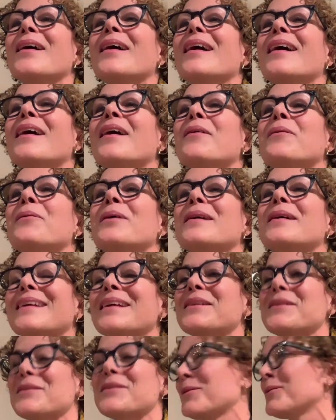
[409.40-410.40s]

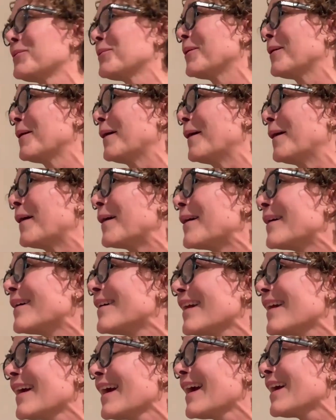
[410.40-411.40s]
working too
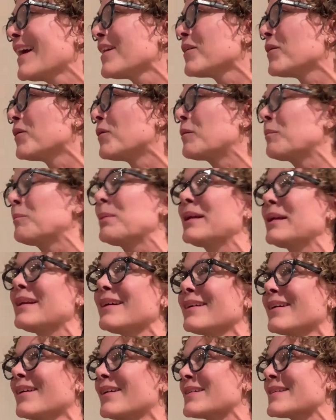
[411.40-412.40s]
hard at or
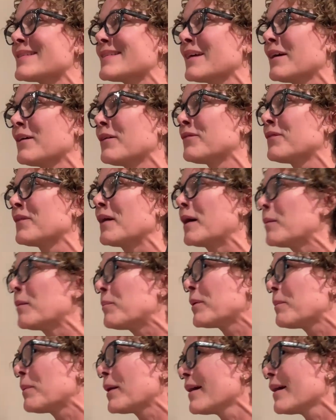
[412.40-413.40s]
beating ourselves
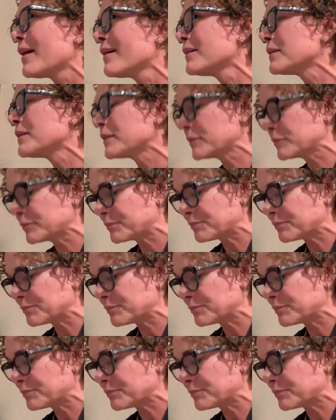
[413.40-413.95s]
up about.